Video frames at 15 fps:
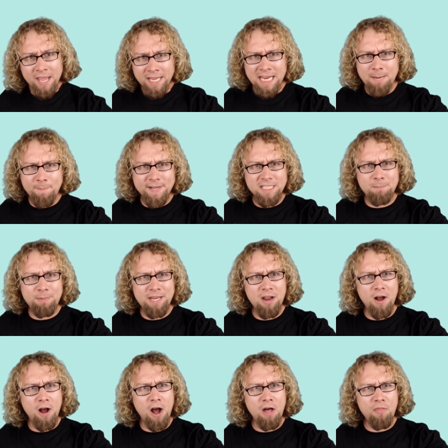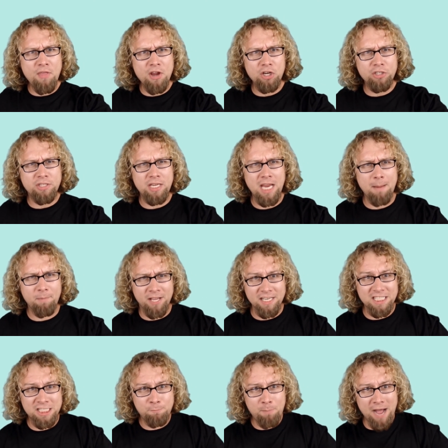He must be on their team,
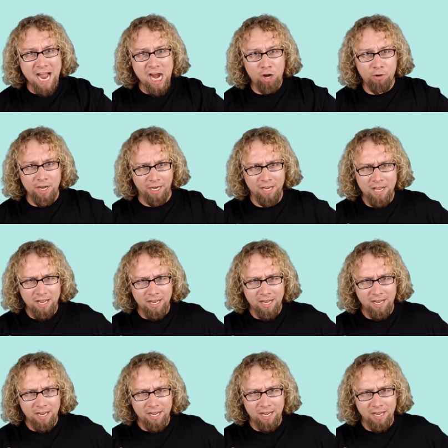conspiring